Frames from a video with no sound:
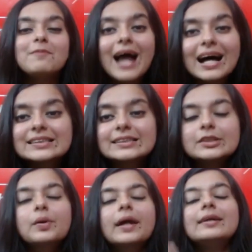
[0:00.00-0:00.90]
Plus,
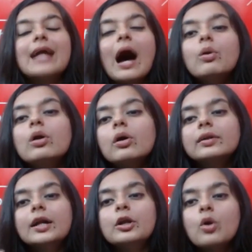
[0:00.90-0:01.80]
you can download
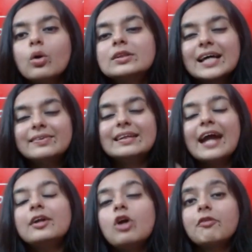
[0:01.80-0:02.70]
the notes at the
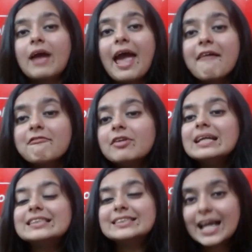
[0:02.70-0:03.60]
end of
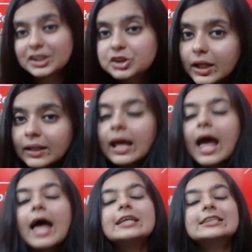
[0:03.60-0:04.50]
every session,
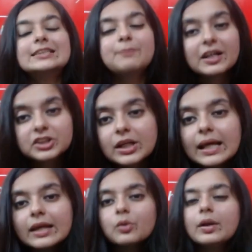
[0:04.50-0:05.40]

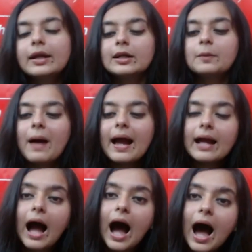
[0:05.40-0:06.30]
specially curated by
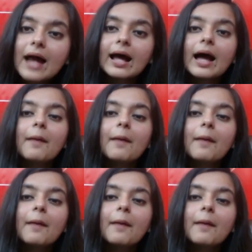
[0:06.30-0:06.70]
our